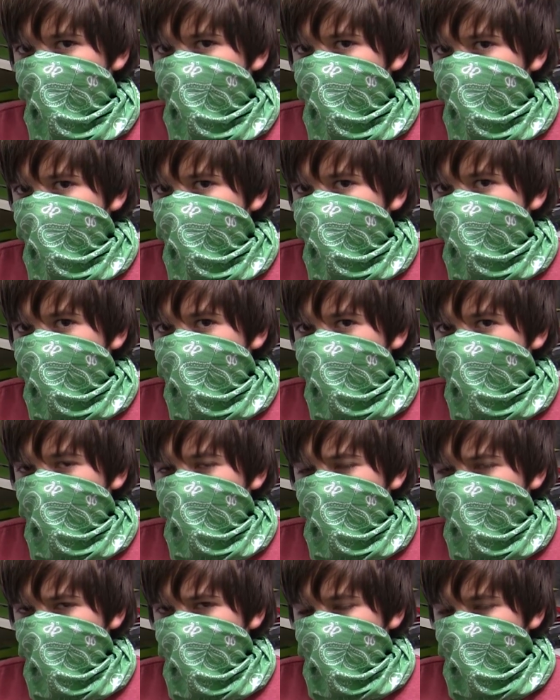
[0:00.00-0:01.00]

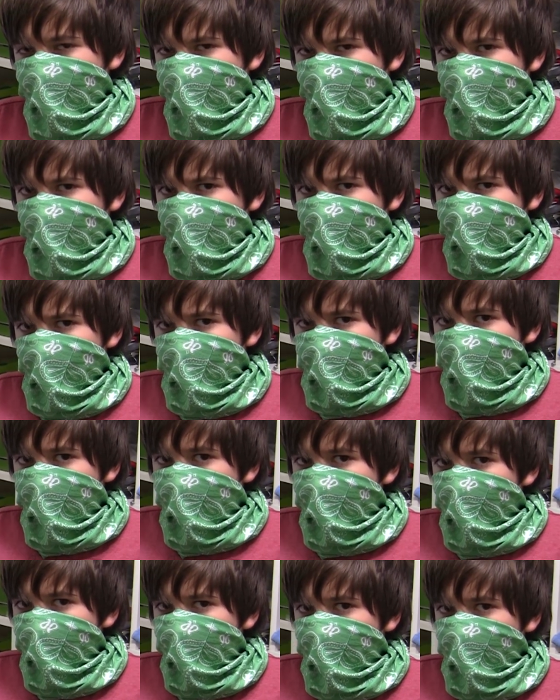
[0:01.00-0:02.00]
sterile,
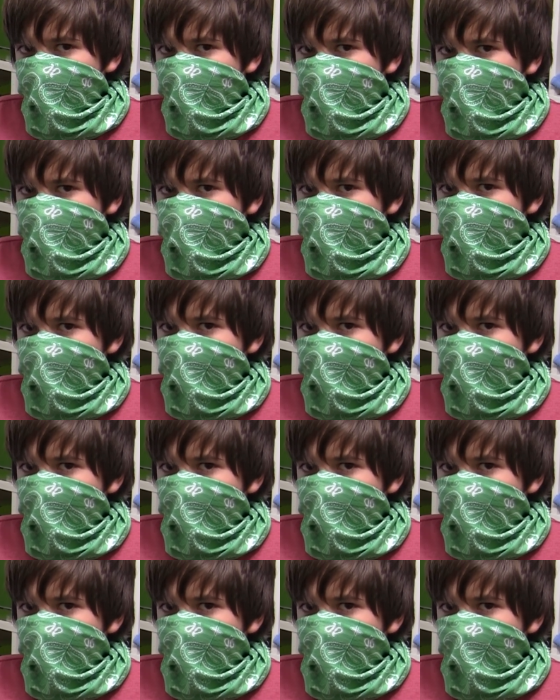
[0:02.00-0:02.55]
make sure to wear a